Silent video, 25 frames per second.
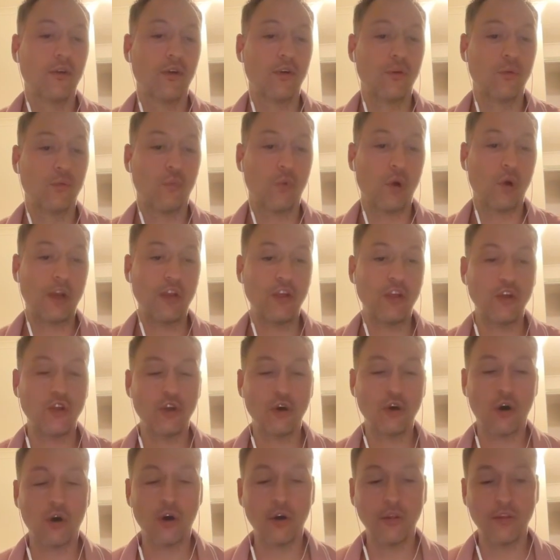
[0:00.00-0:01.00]
when you
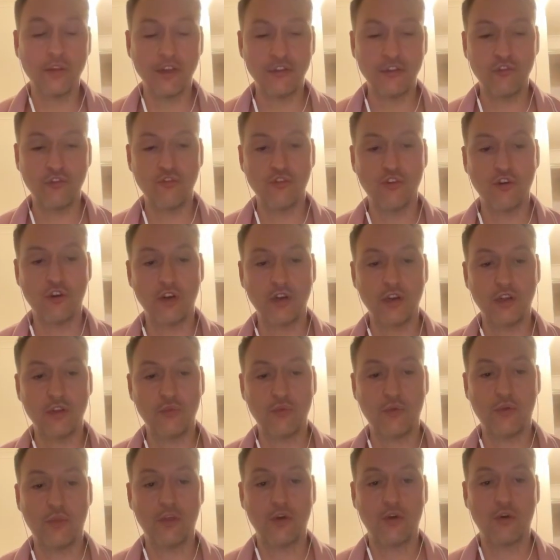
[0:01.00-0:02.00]
go on these journeys
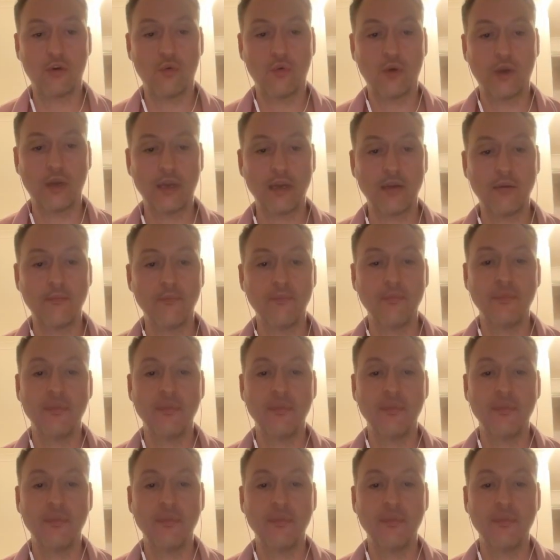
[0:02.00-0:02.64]
with your queen,